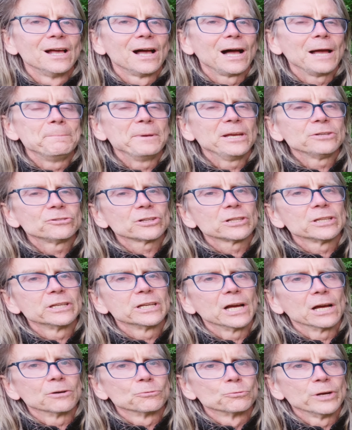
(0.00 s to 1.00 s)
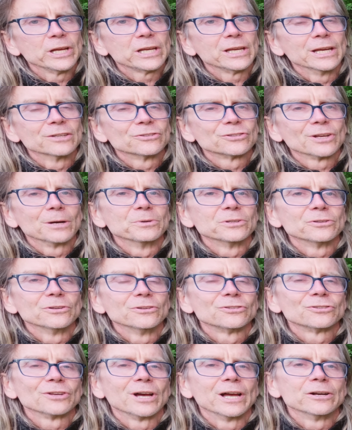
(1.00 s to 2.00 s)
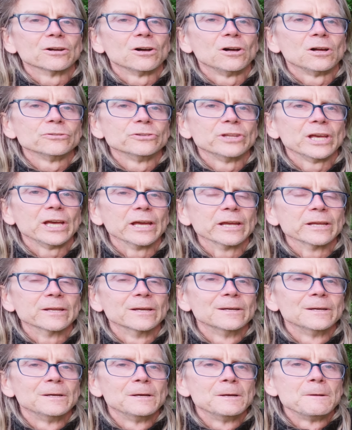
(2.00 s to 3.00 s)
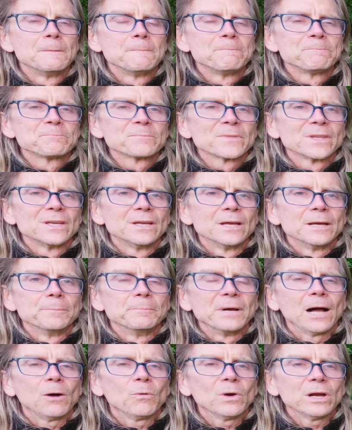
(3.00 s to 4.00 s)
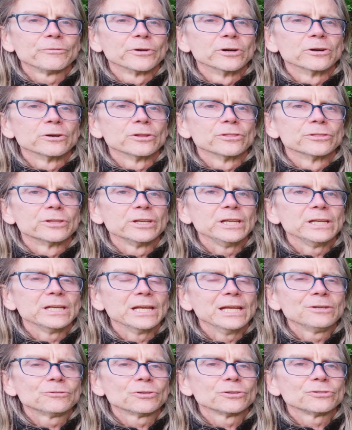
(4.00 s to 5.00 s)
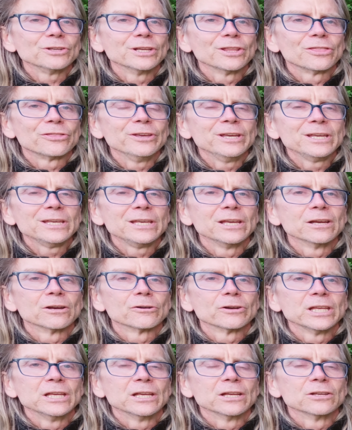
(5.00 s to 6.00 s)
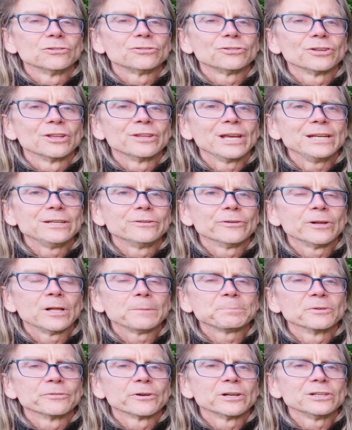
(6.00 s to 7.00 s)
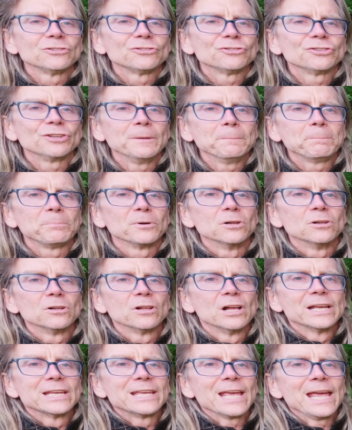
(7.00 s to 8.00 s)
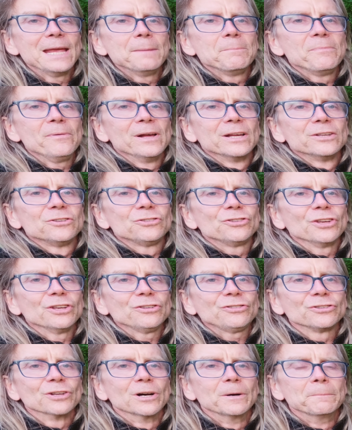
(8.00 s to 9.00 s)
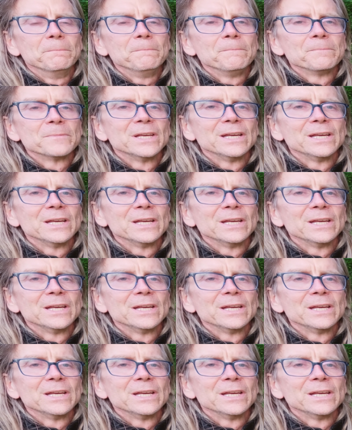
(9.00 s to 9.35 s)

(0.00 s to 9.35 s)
I basically got rickets. I was inside all day. However, the interesting thing here is they developed a very simple game system